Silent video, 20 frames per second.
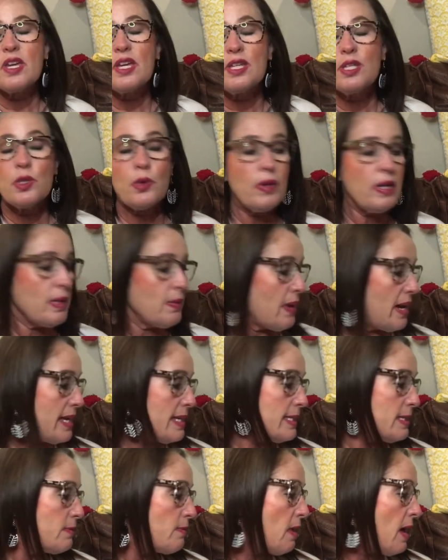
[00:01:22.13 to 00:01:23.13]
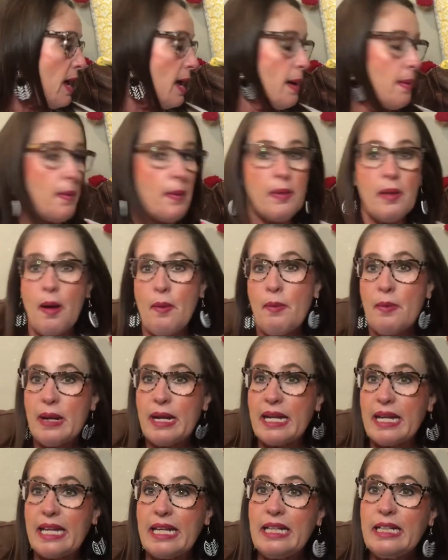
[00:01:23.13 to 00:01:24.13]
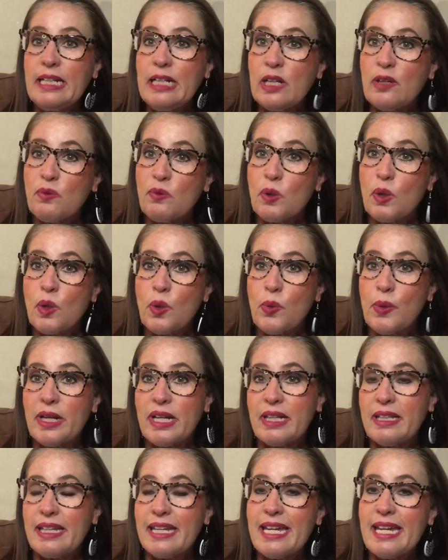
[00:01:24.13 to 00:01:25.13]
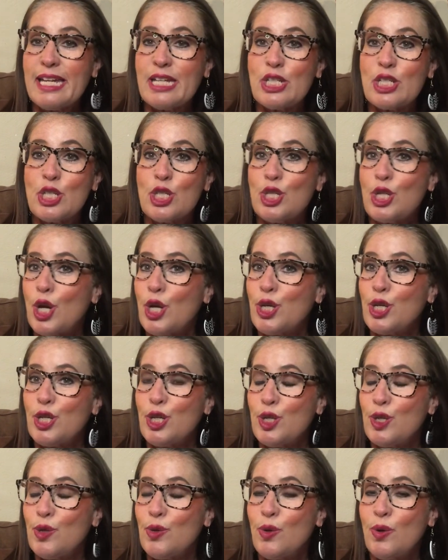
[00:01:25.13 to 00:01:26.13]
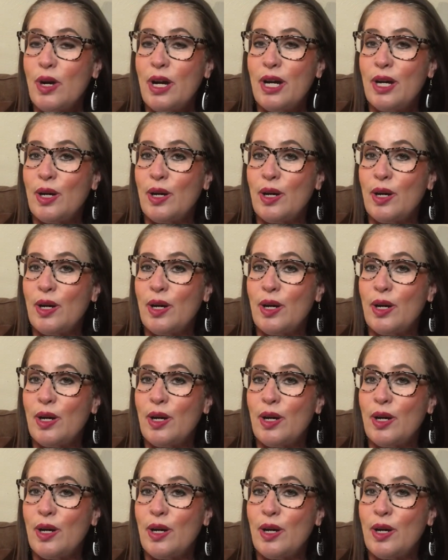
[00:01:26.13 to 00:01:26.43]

So anyways, um, I'm gonna get in here real quickly and just show you, uh,